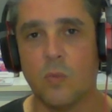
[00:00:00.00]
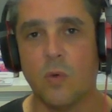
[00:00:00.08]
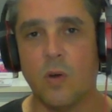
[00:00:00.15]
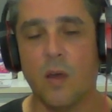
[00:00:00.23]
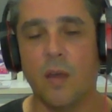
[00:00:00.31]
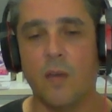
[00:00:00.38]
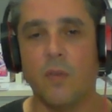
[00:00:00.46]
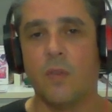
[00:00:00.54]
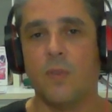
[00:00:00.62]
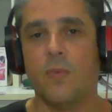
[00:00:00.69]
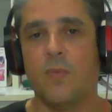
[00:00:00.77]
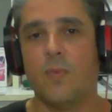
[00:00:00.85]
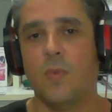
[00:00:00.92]
every
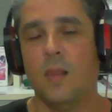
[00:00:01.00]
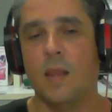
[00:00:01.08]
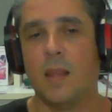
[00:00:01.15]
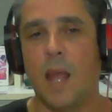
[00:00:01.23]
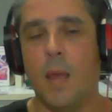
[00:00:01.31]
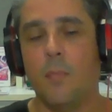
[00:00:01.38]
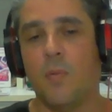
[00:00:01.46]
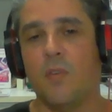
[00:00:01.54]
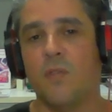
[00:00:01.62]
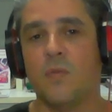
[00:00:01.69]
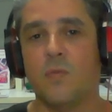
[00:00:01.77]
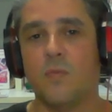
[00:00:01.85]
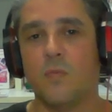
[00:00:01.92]
type of